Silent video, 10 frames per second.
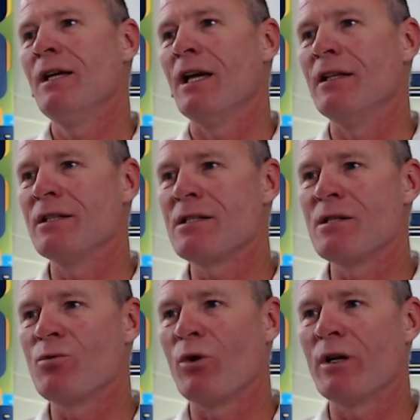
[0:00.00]
And this
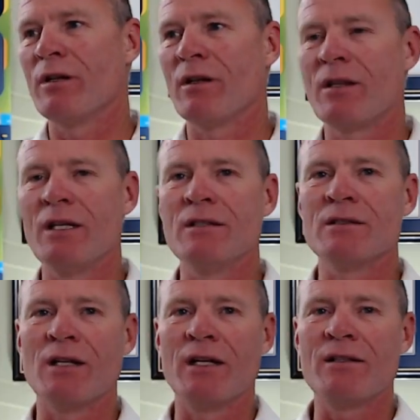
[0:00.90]
is one of the things
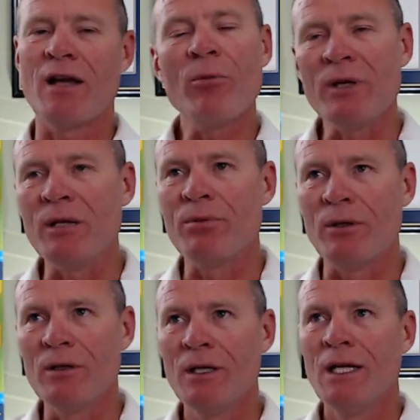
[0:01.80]
that I tell
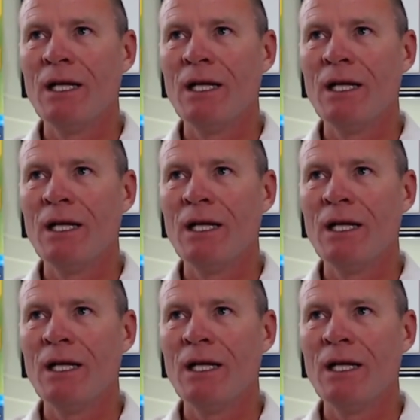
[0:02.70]
people